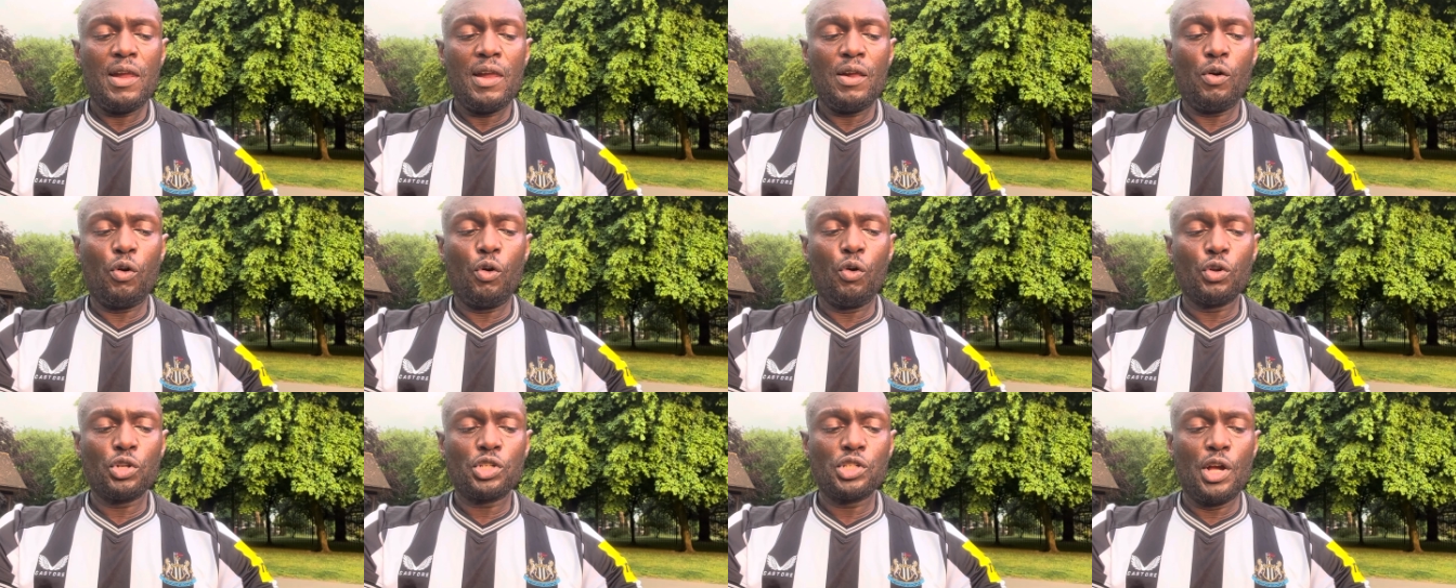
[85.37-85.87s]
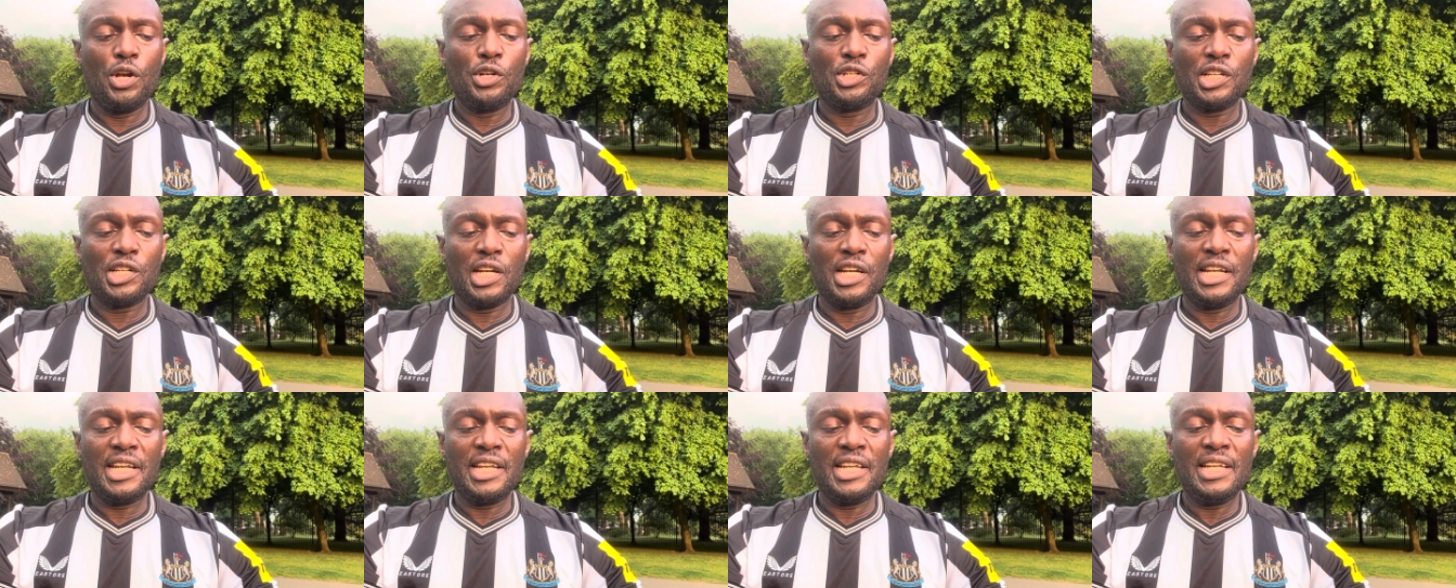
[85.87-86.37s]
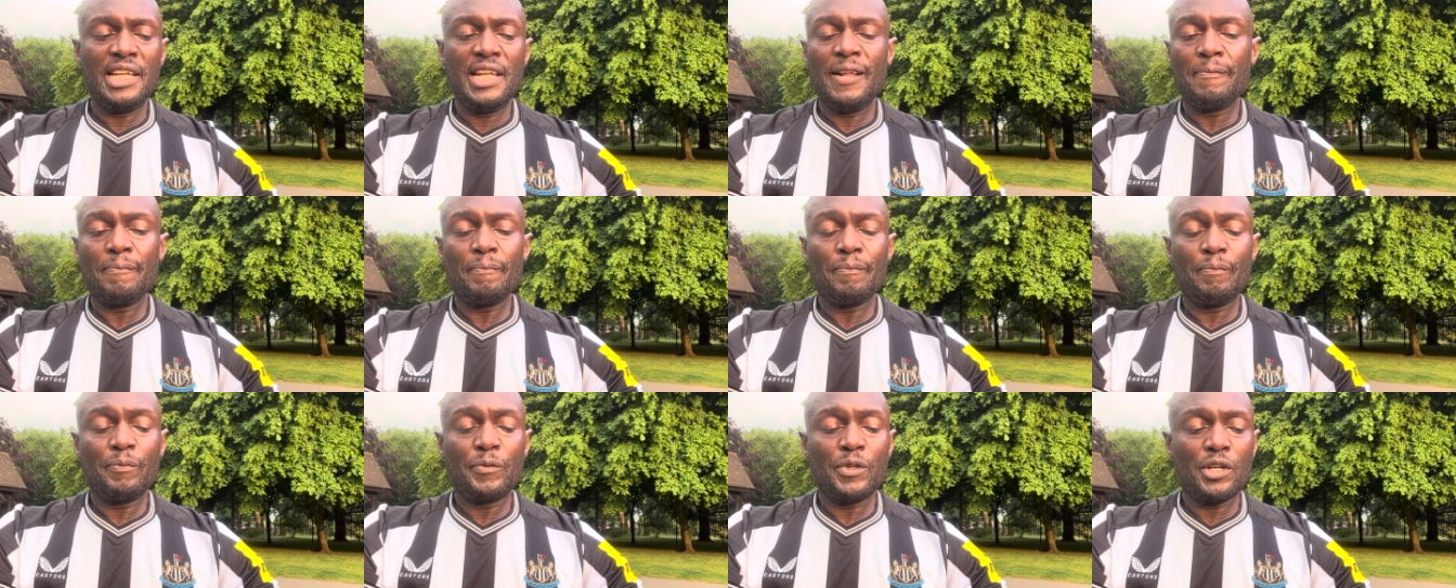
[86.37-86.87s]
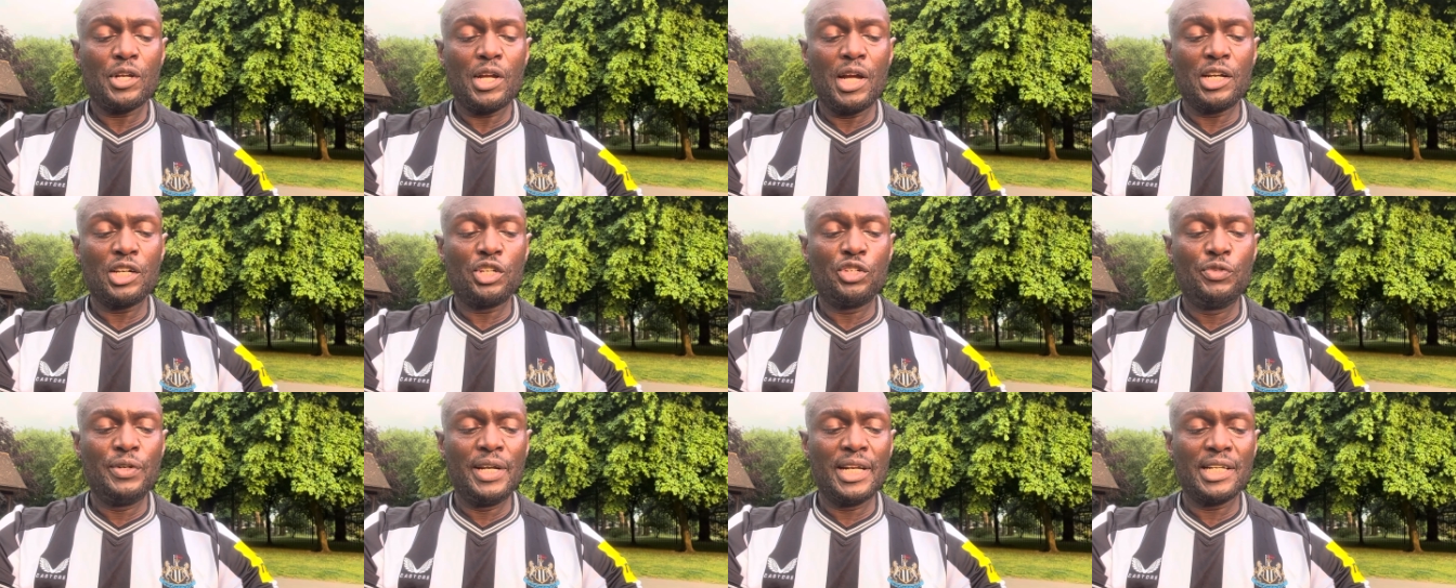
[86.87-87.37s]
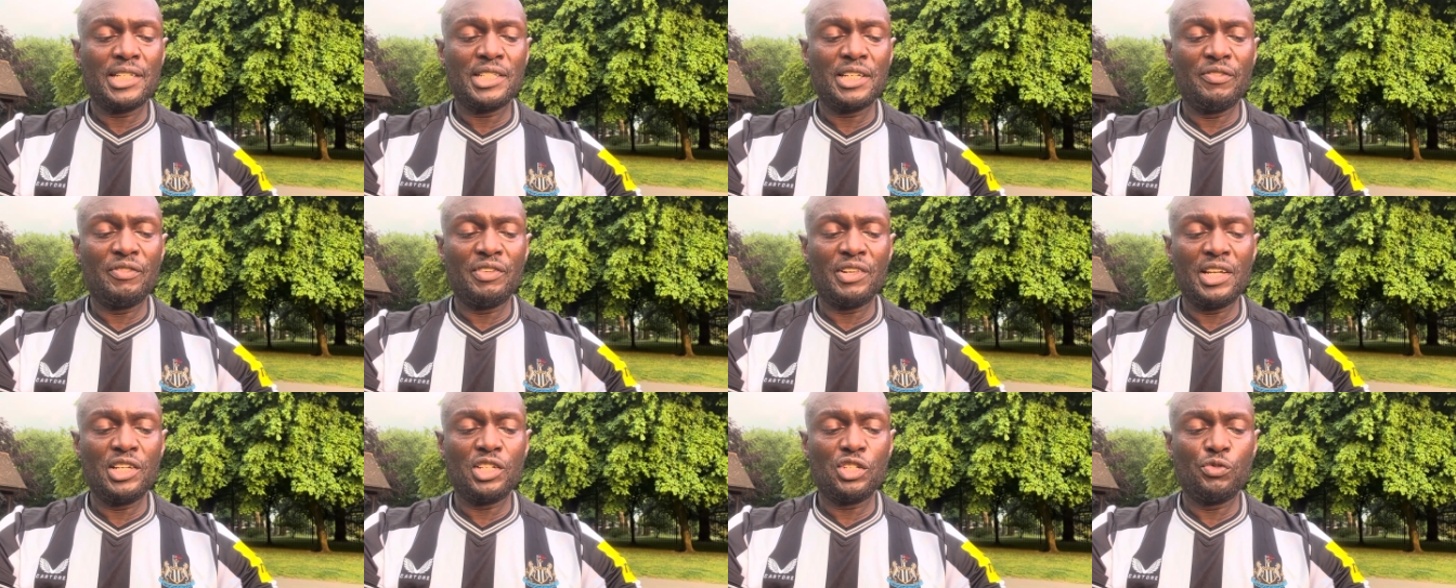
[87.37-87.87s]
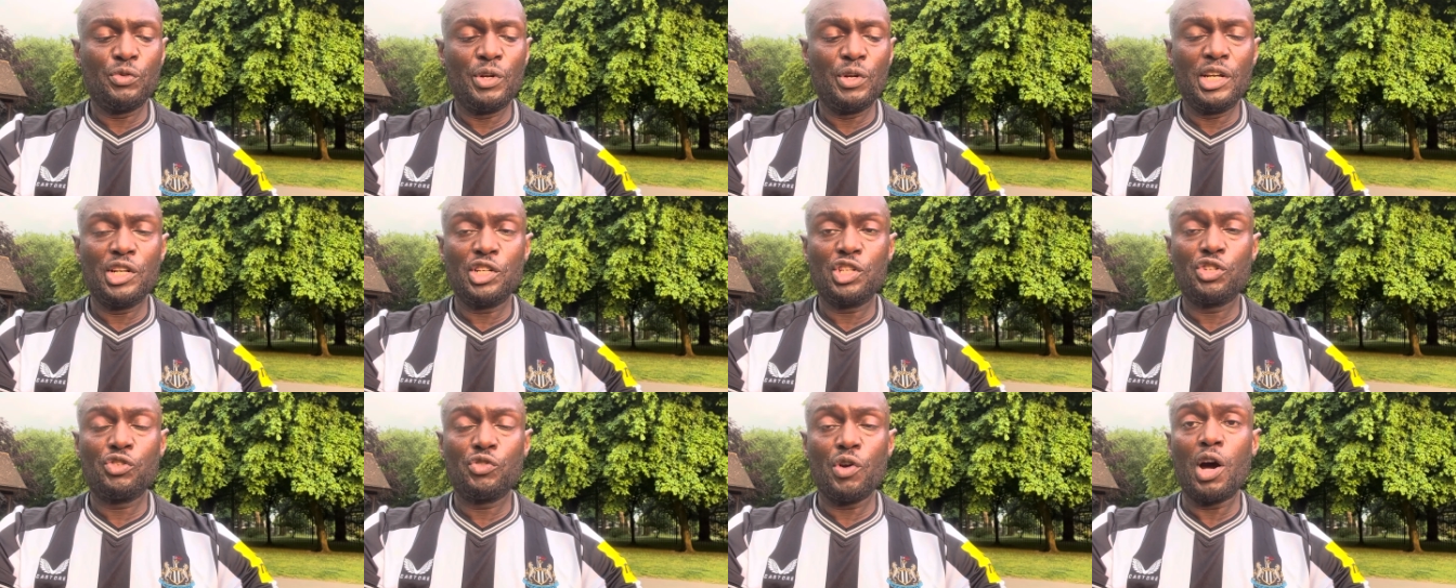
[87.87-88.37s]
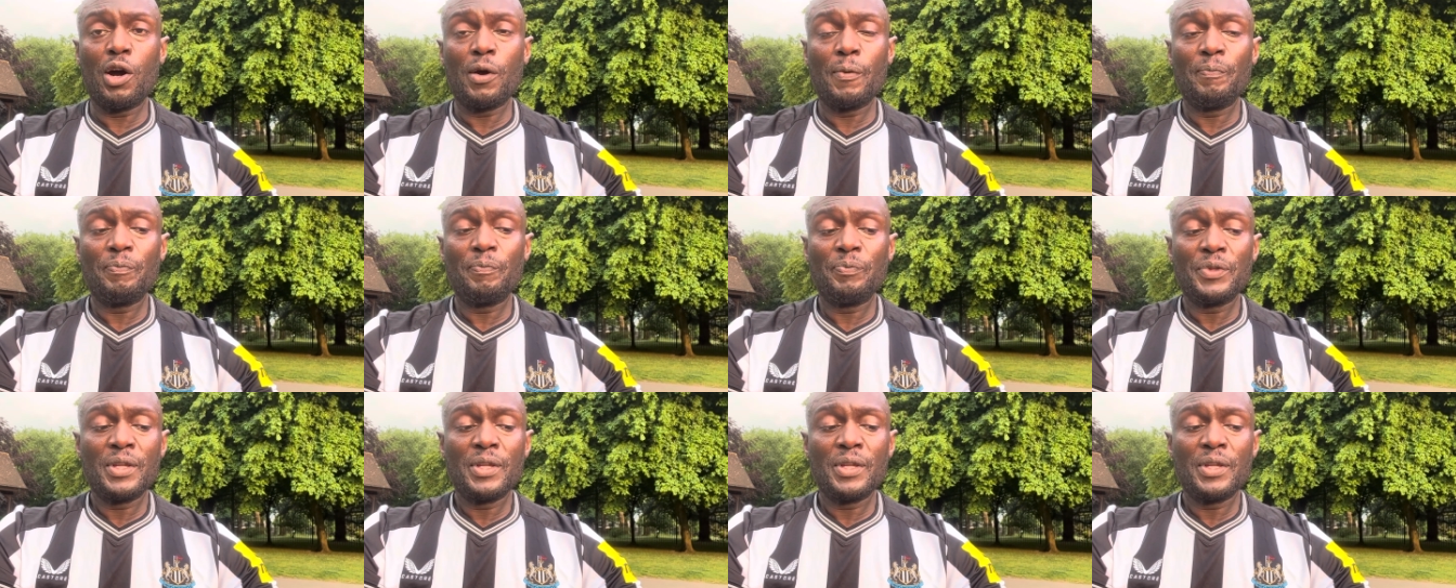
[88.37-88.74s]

also, agility and creativity is really strong